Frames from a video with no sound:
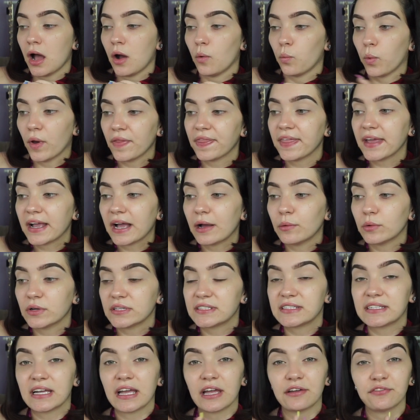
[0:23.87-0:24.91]
One thing I
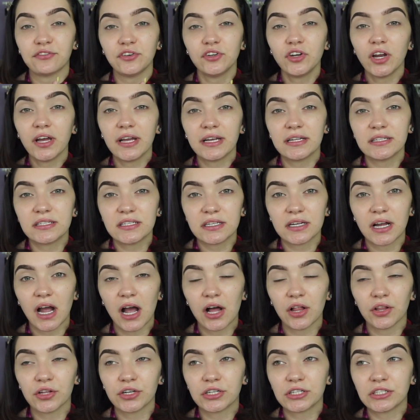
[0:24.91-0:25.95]
would say, if you're not into
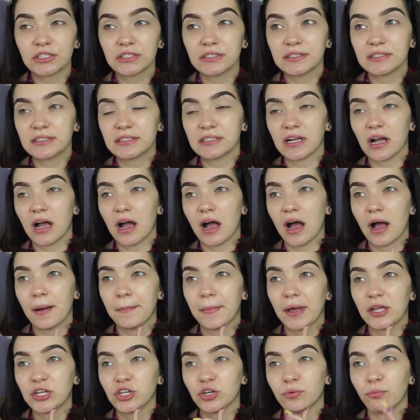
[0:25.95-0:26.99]
colors
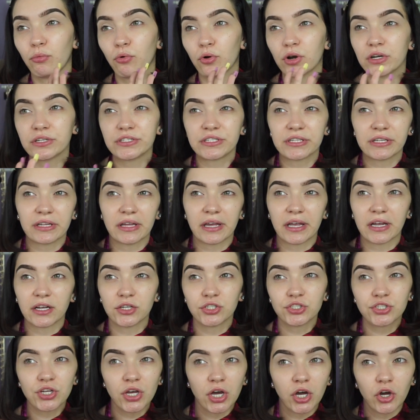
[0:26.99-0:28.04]
and you're more into
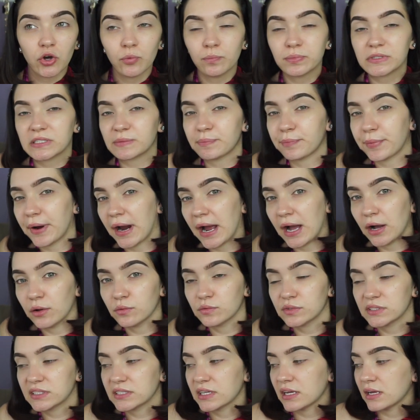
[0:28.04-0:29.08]
like taupes,
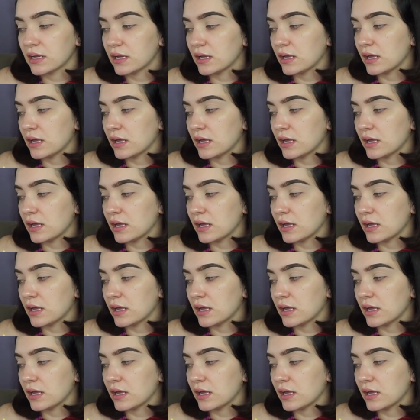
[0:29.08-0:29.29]
browns,